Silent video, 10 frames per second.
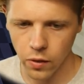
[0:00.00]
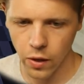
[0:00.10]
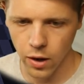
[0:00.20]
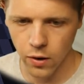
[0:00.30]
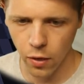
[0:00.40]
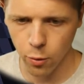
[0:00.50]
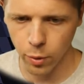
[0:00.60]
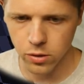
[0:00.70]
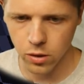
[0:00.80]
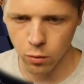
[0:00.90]
that another
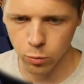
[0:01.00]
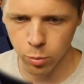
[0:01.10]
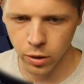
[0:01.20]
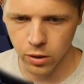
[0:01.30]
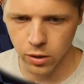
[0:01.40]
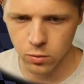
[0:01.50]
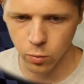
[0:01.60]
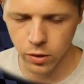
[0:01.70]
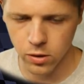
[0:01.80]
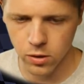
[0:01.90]
basalt will be placed,
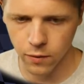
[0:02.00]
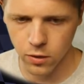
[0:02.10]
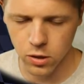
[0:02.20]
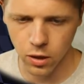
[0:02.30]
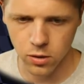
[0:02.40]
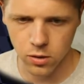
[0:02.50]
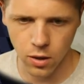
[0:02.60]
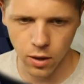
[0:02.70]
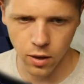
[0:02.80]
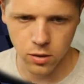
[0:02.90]
1 in 7 chance
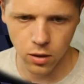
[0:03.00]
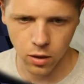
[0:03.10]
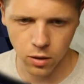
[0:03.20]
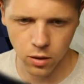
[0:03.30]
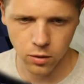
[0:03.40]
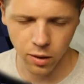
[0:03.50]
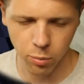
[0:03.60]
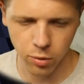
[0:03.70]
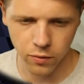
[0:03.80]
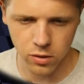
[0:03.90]
that, I
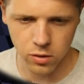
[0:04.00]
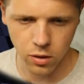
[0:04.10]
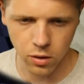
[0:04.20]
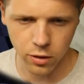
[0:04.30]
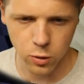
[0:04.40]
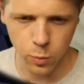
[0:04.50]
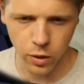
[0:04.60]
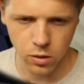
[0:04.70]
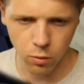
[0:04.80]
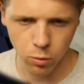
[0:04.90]
believe this is dark edge
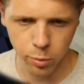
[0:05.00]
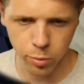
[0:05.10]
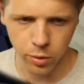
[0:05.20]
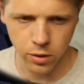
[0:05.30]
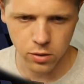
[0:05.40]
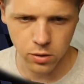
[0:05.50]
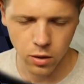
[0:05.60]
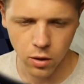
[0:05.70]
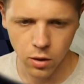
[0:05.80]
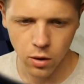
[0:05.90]
basalt will be placed,
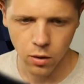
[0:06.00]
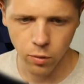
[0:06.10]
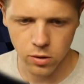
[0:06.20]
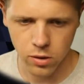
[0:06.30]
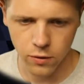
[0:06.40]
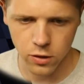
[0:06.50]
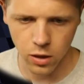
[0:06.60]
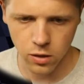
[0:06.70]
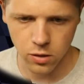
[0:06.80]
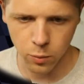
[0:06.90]
1 in 7
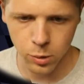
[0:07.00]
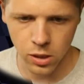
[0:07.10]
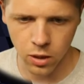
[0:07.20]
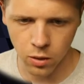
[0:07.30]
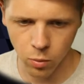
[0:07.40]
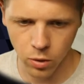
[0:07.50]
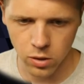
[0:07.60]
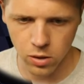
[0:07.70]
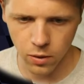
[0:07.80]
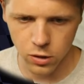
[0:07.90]
chance of obsidian, 1 in 7